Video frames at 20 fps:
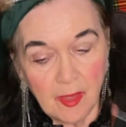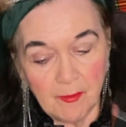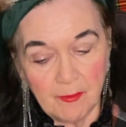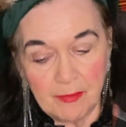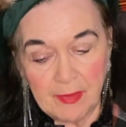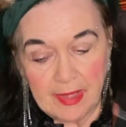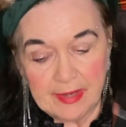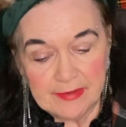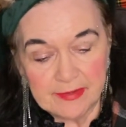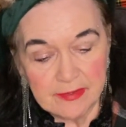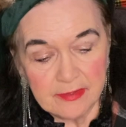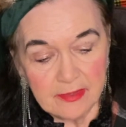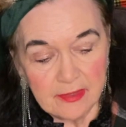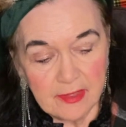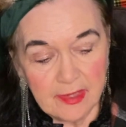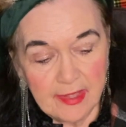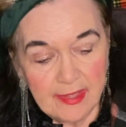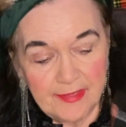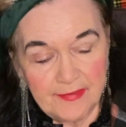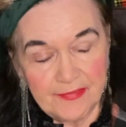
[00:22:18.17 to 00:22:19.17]
but
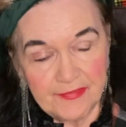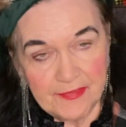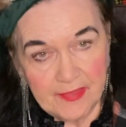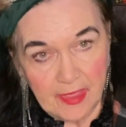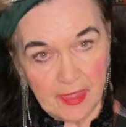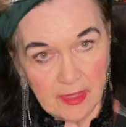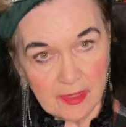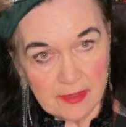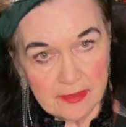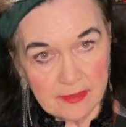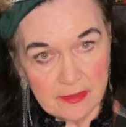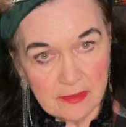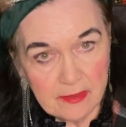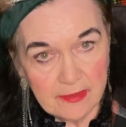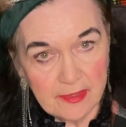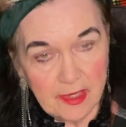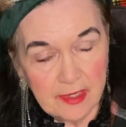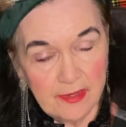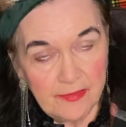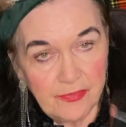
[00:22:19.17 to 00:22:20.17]
he said
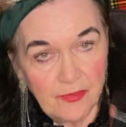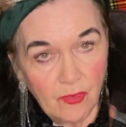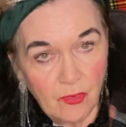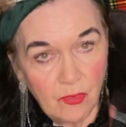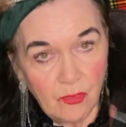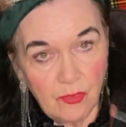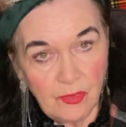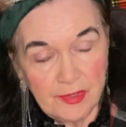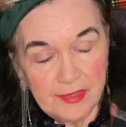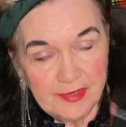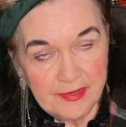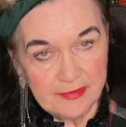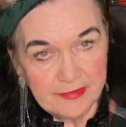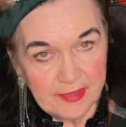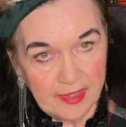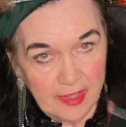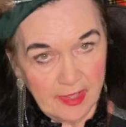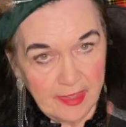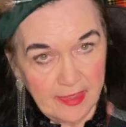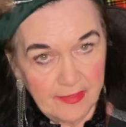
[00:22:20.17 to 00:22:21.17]
that in the olden
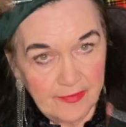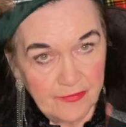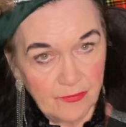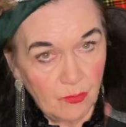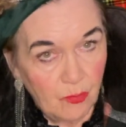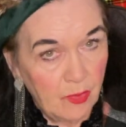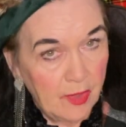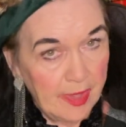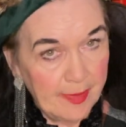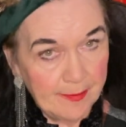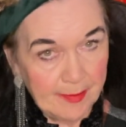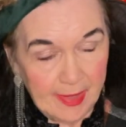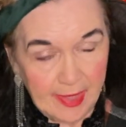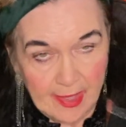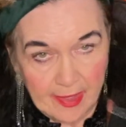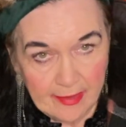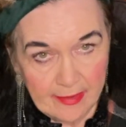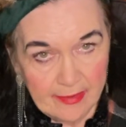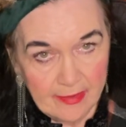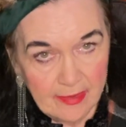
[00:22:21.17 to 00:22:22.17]
days, way
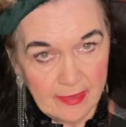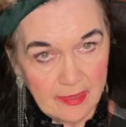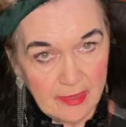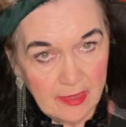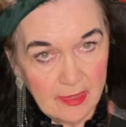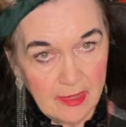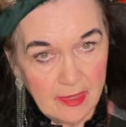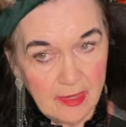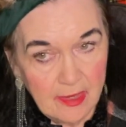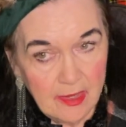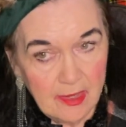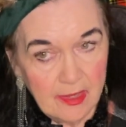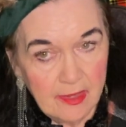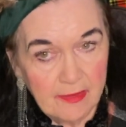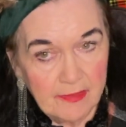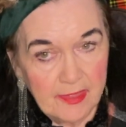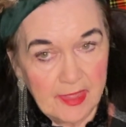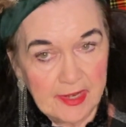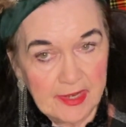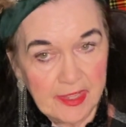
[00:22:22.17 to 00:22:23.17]
back,
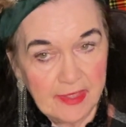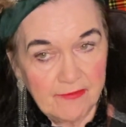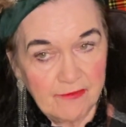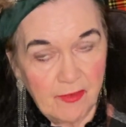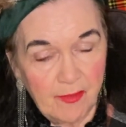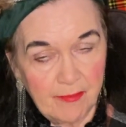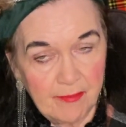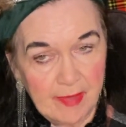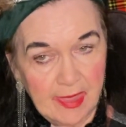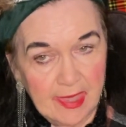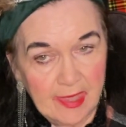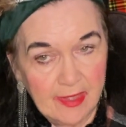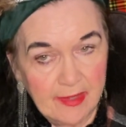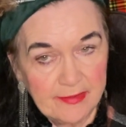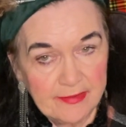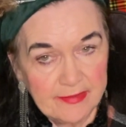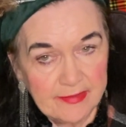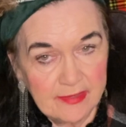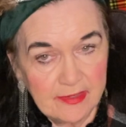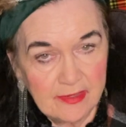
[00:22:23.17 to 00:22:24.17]
that if a
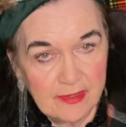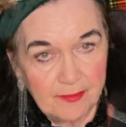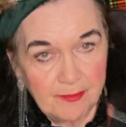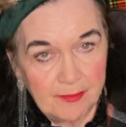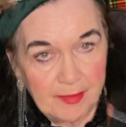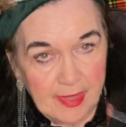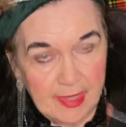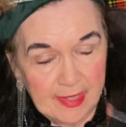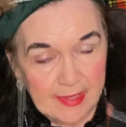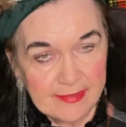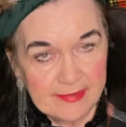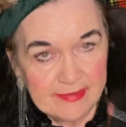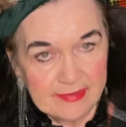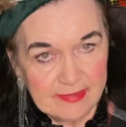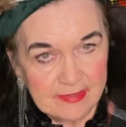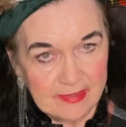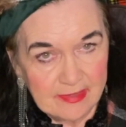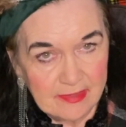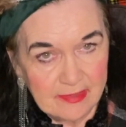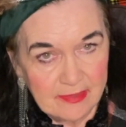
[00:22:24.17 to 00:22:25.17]
man did a bad
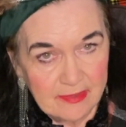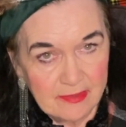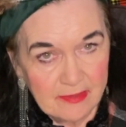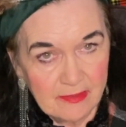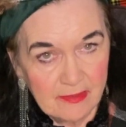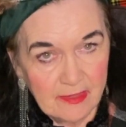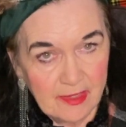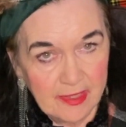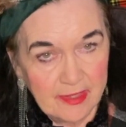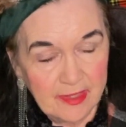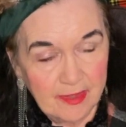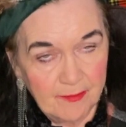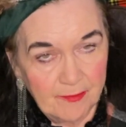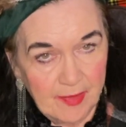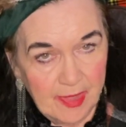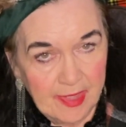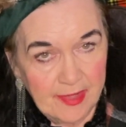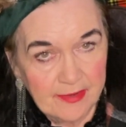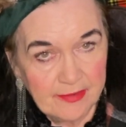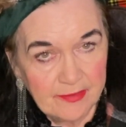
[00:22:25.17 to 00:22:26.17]
deed, like a
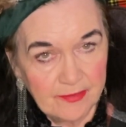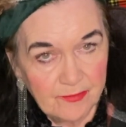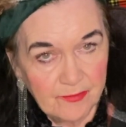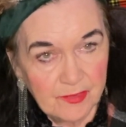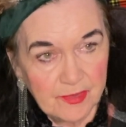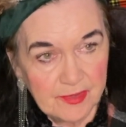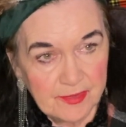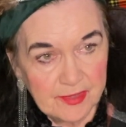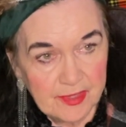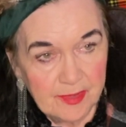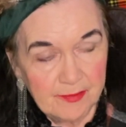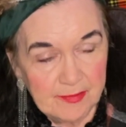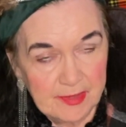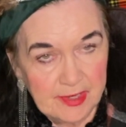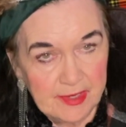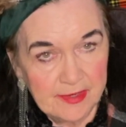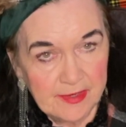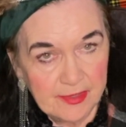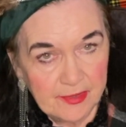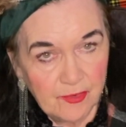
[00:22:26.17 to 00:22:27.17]
man
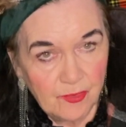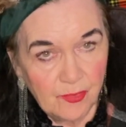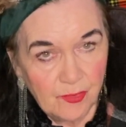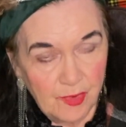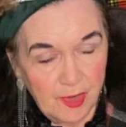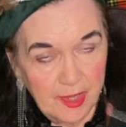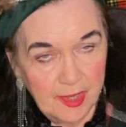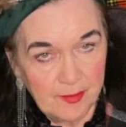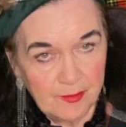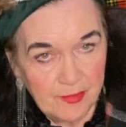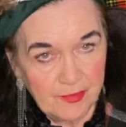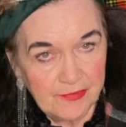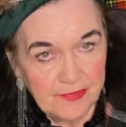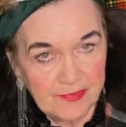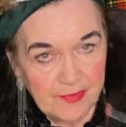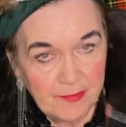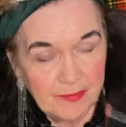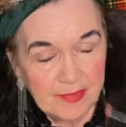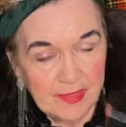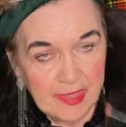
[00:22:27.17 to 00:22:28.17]
committed a crime or
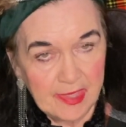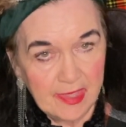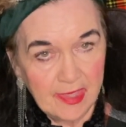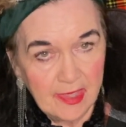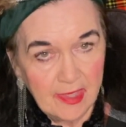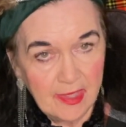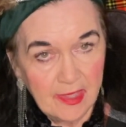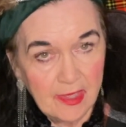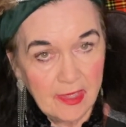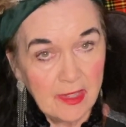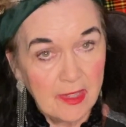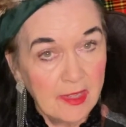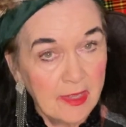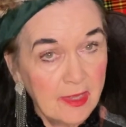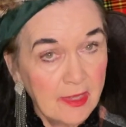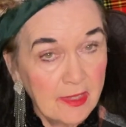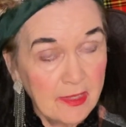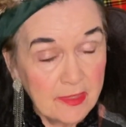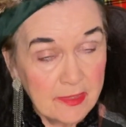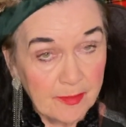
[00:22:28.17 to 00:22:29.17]
something,
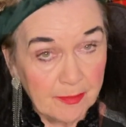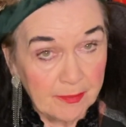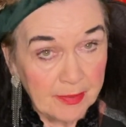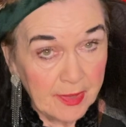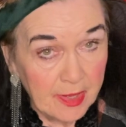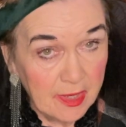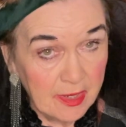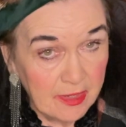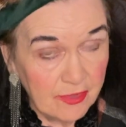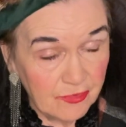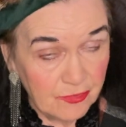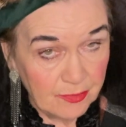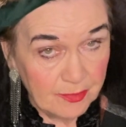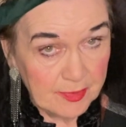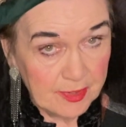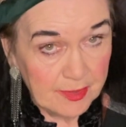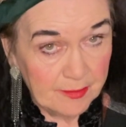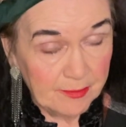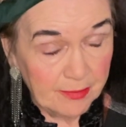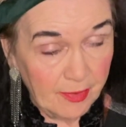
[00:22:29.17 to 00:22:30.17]
the
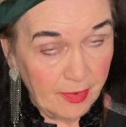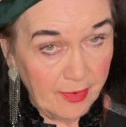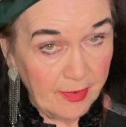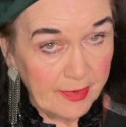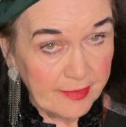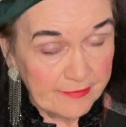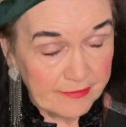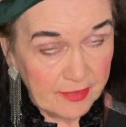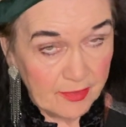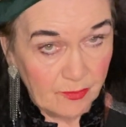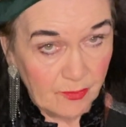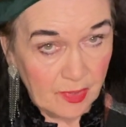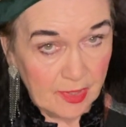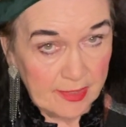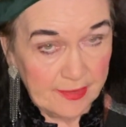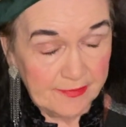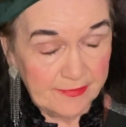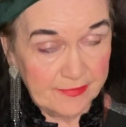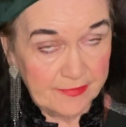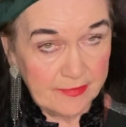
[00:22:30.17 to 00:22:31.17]
punishment, part of it
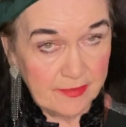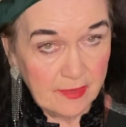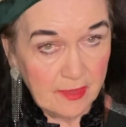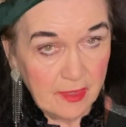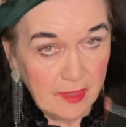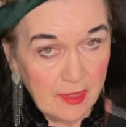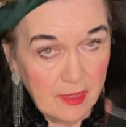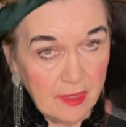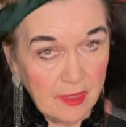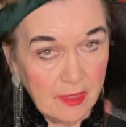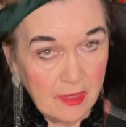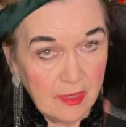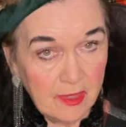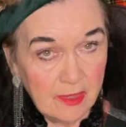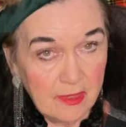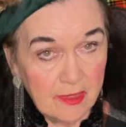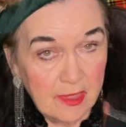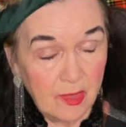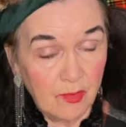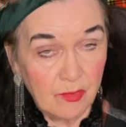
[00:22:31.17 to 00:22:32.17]
was,
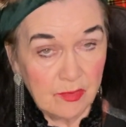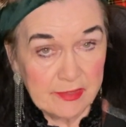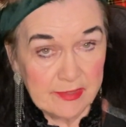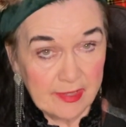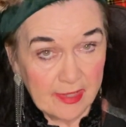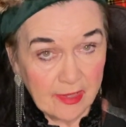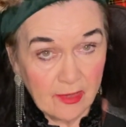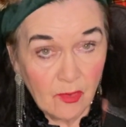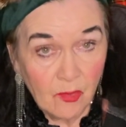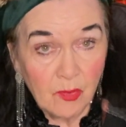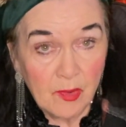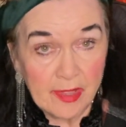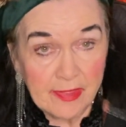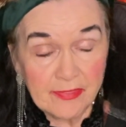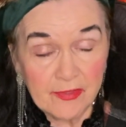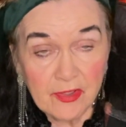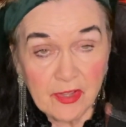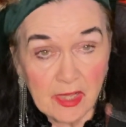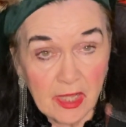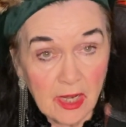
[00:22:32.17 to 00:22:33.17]
they would take away
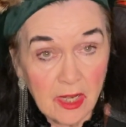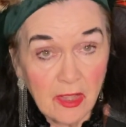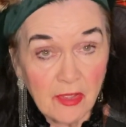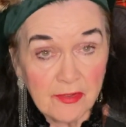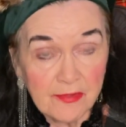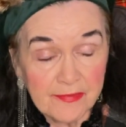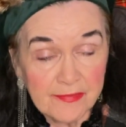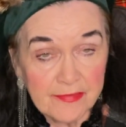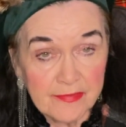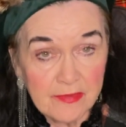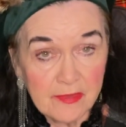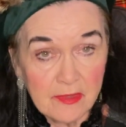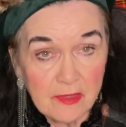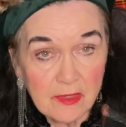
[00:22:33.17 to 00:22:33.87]
their colors,